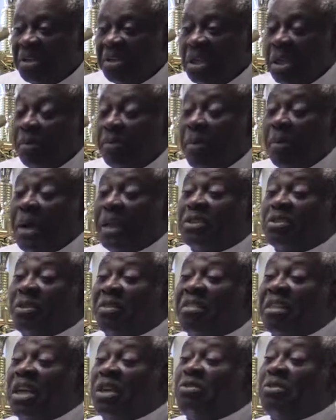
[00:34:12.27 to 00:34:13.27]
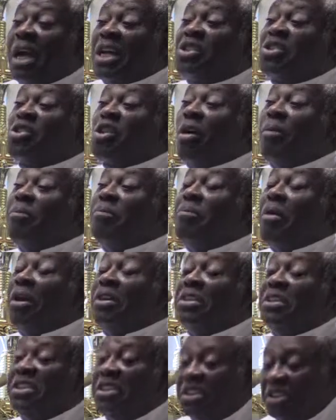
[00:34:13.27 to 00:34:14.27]
The moment you think you are
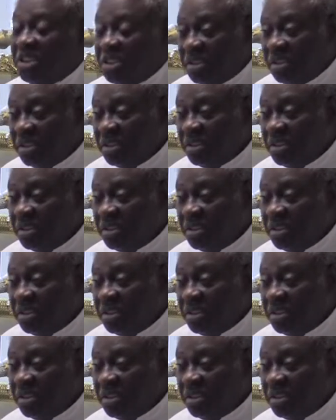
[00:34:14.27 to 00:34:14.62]
somebody